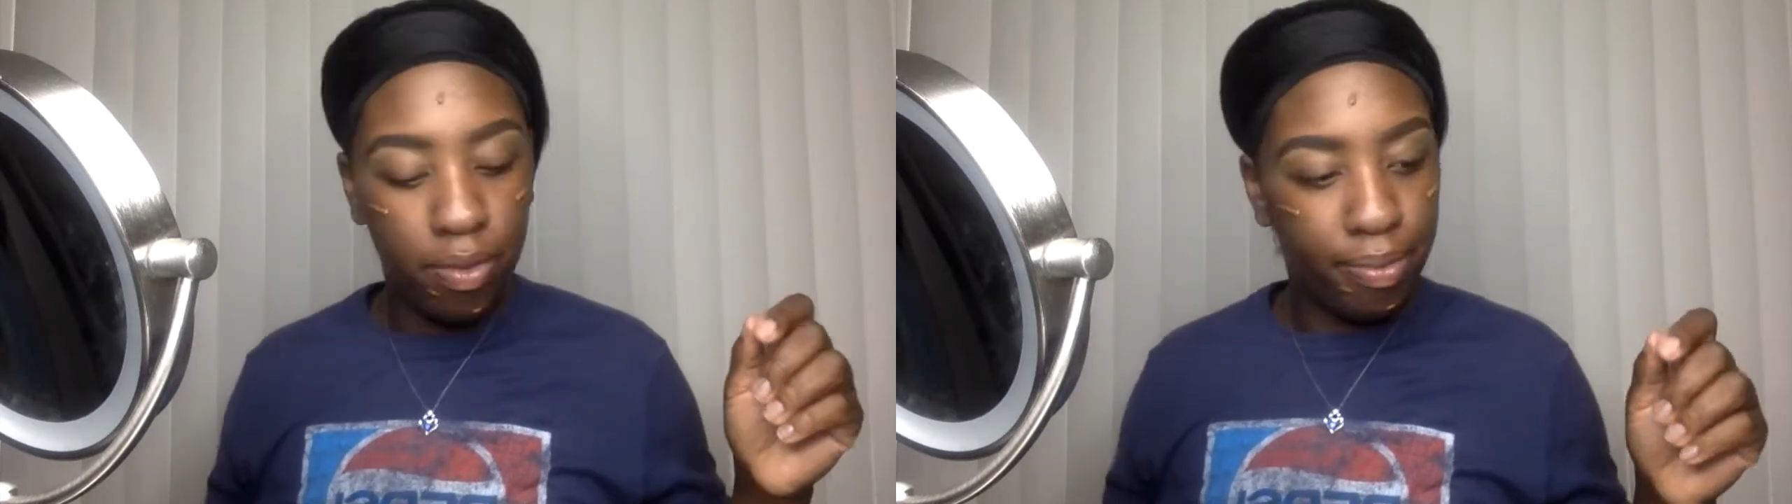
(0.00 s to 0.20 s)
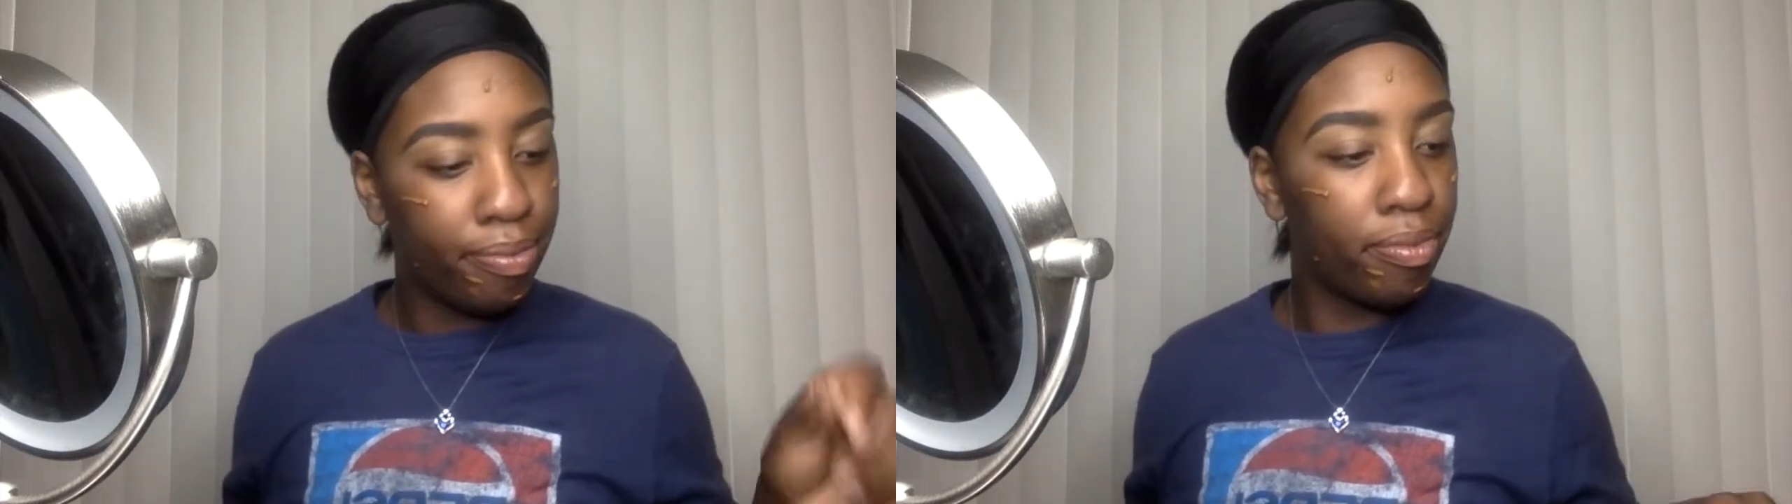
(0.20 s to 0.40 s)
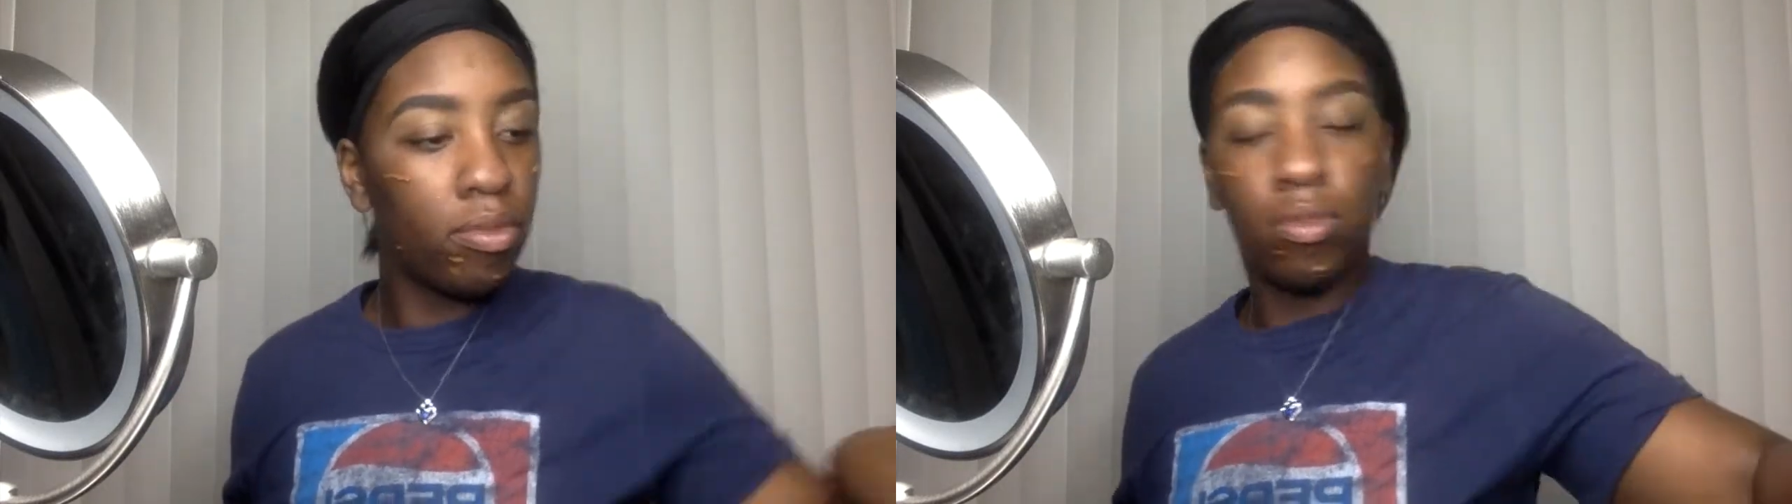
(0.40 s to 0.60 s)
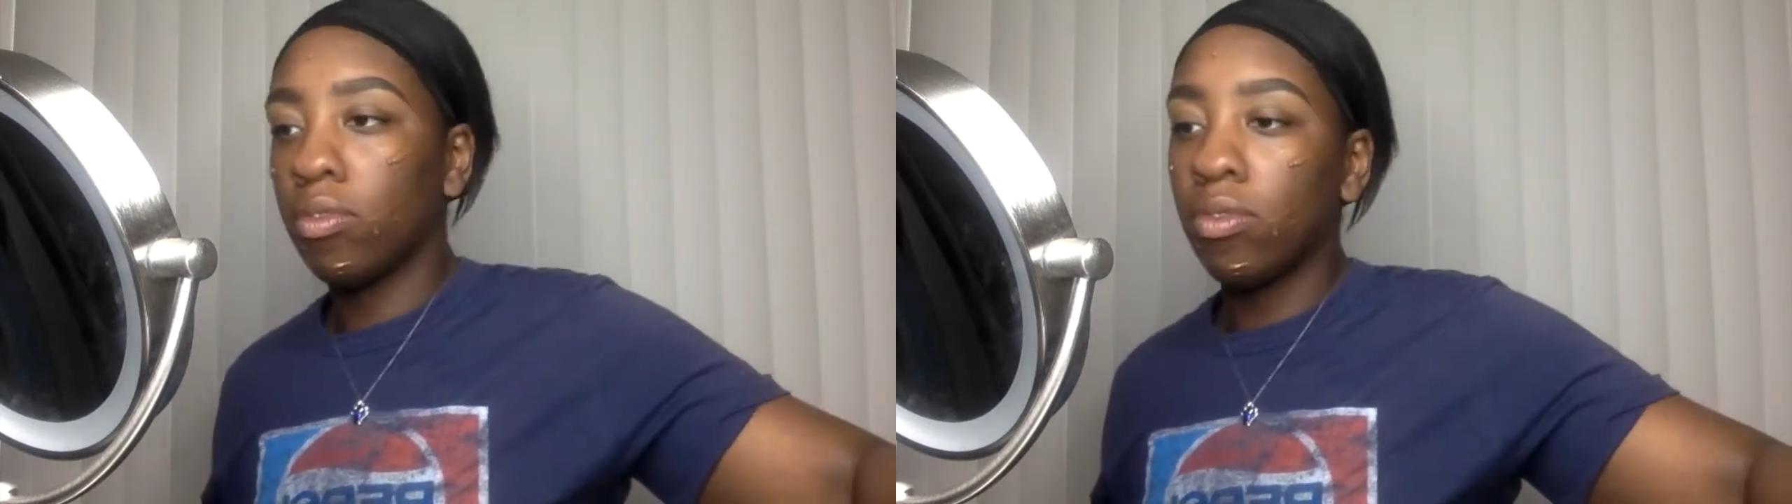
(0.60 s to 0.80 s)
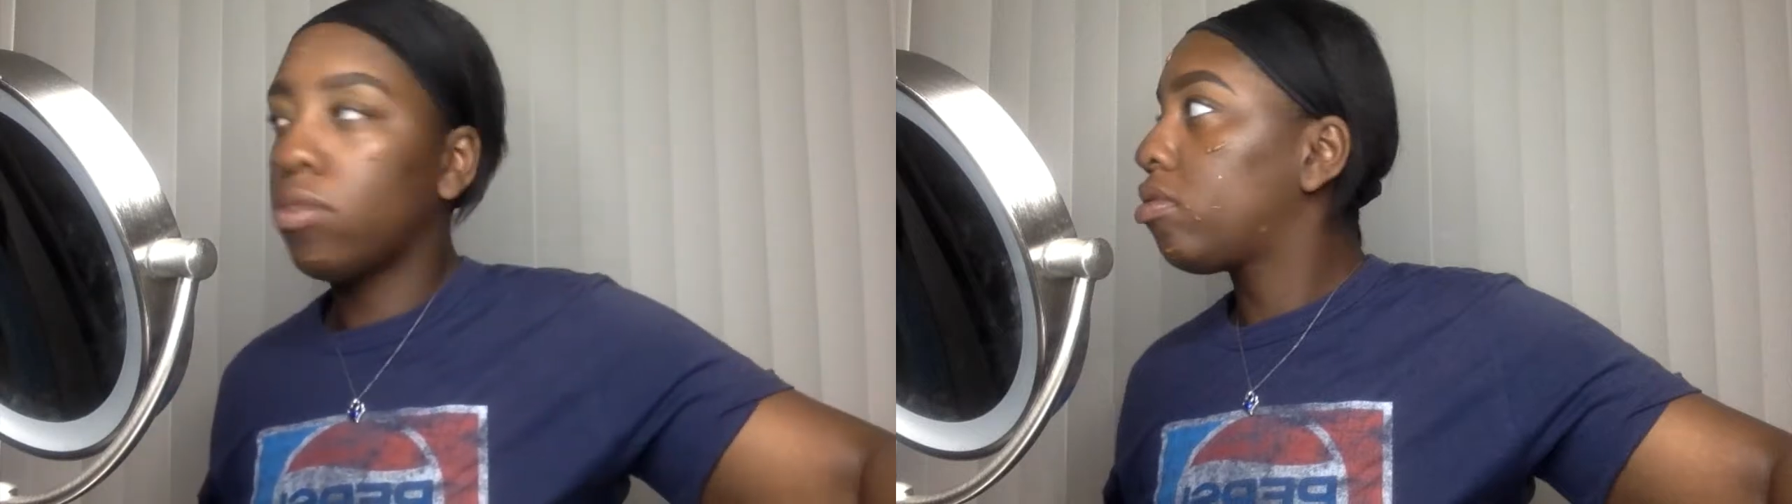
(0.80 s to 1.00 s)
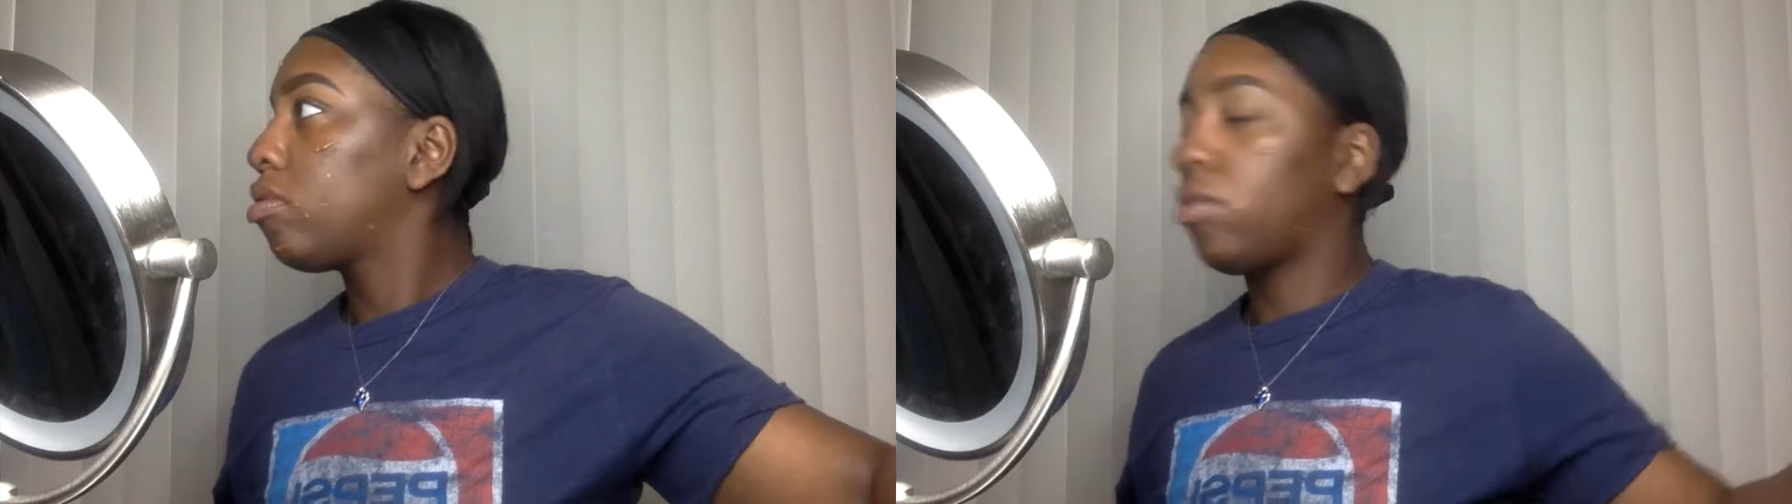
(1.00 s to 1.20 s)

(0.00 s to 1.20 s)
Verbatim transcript: so I just kind of